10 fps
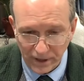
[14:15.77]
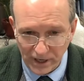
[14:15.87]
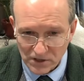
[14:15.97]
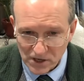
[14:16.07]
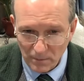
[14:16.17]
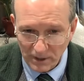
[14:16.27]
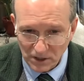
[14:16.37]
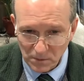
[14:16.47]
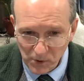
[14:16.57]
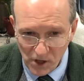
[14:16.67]
He's
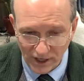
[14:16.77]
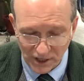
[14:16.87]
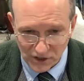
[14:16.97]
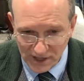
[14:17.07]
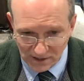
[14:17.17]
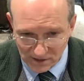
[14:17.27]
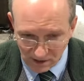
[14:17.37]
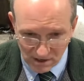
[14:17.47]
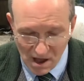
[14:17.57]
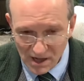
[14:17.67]
coming to punish. That's
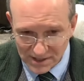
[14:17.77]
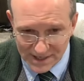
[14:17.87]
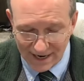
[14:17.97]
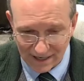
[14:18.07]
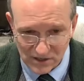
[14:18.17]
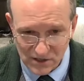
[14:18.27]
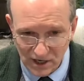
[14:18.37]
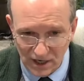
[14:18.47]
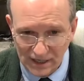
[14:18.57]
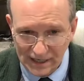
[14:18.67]
the context.
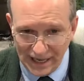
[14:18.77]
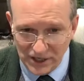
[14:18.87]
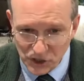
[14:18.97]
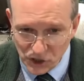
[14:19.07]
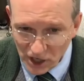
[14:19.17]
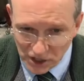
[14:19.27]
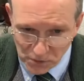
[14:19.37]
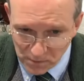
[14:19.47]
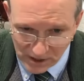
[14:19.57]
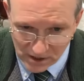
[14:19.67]
It's
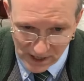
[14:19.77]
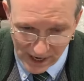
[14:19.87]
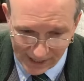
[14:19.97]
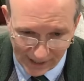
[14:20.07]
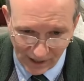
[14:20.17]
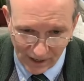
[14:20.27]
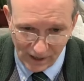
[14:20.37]
Judgment Day.